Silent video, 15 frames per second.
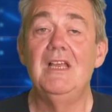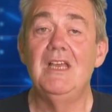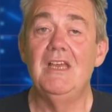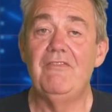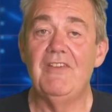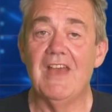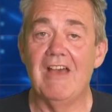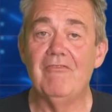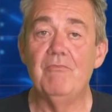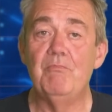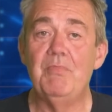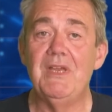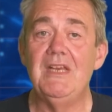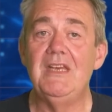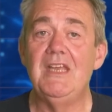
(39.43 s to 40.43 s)
If you haven't
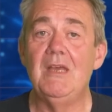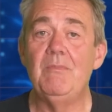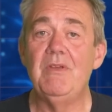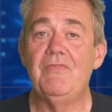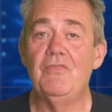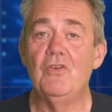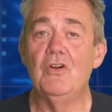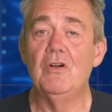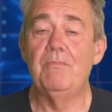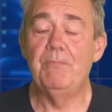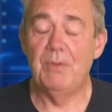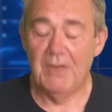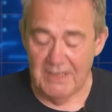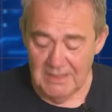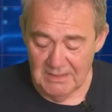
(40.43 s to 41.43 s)
been here before,
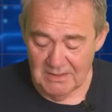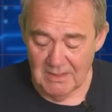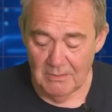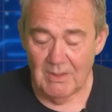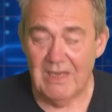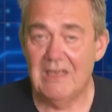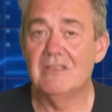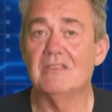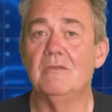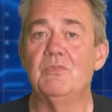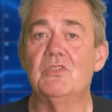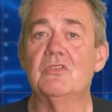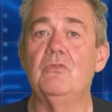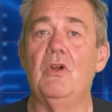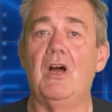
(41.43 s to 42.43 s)
please do hit
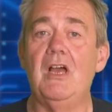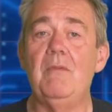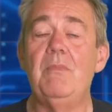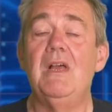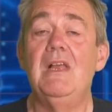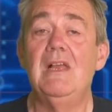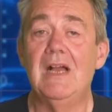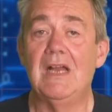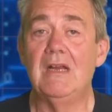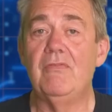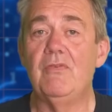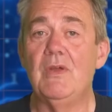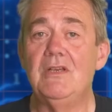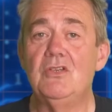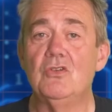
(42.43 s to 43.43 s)
subscribe. And if
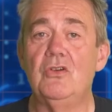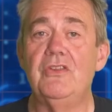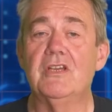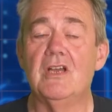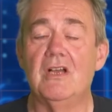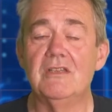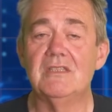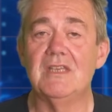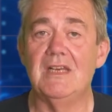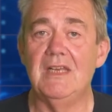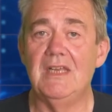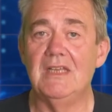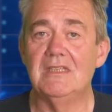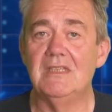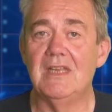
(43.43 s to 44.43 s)
you enjoy the content
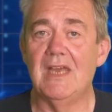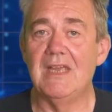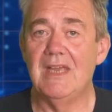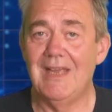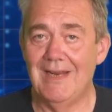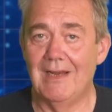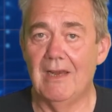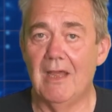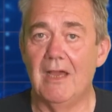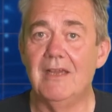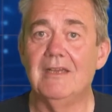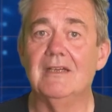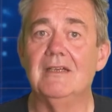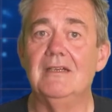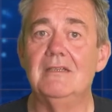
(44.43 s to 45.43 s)
here today, hit
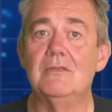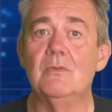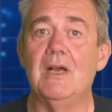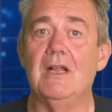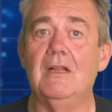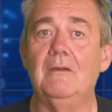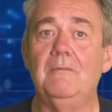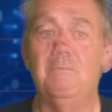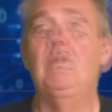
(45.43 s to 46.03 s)
like as well.